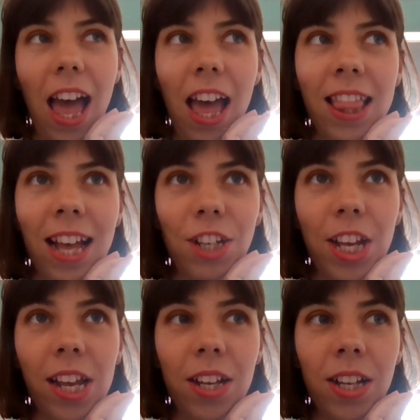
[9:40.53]
that
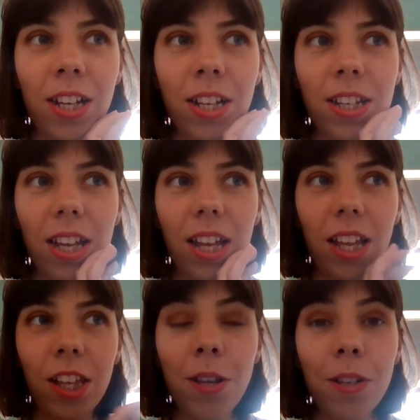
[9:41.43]
she could
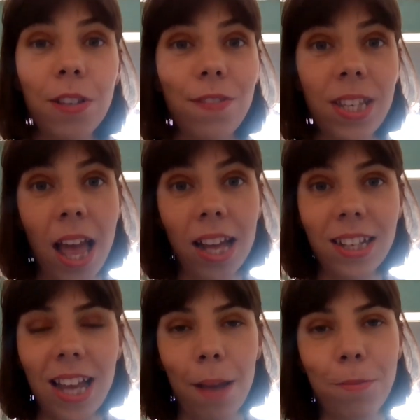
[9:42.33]
use for circle
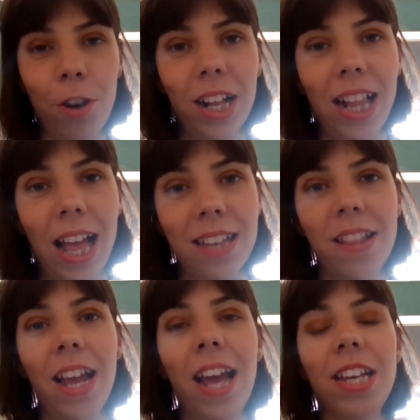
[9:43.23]
time during the class. So
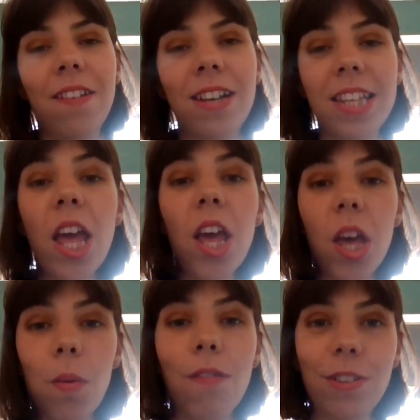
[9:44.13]
the idea is
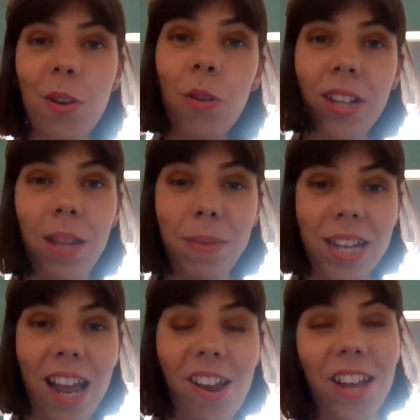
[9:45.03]
whoever is holding the
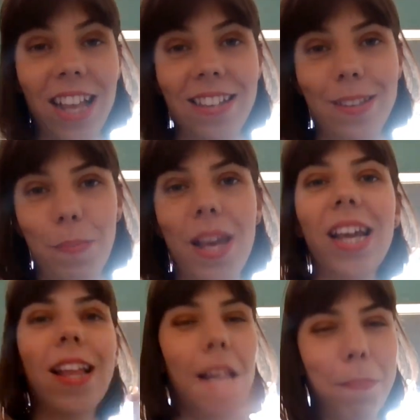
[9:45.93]
potato gets to speak
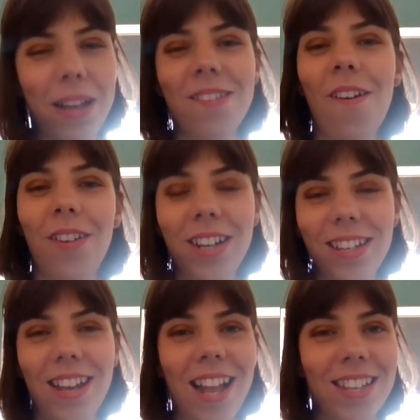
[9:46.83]
and then you pass it
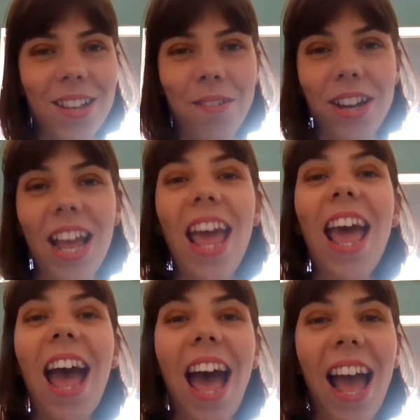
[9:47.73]
on and so on.
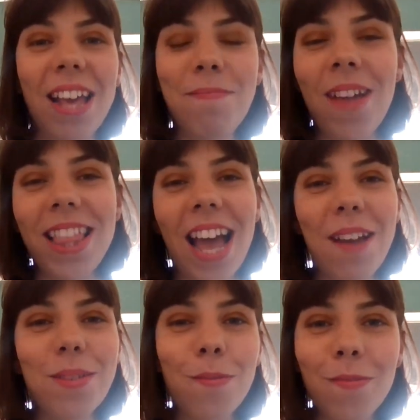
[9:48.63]
I made that. It
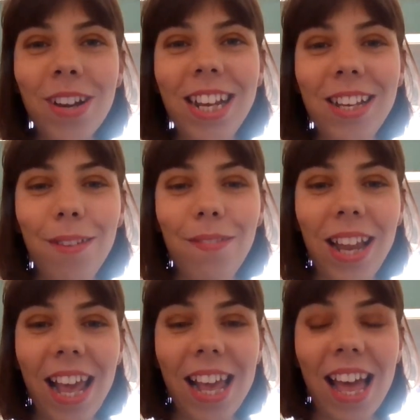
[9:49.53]
was a really
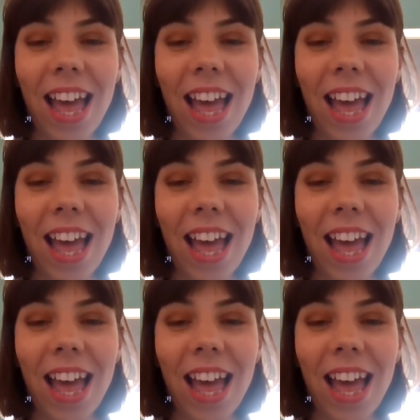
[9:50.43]
lovely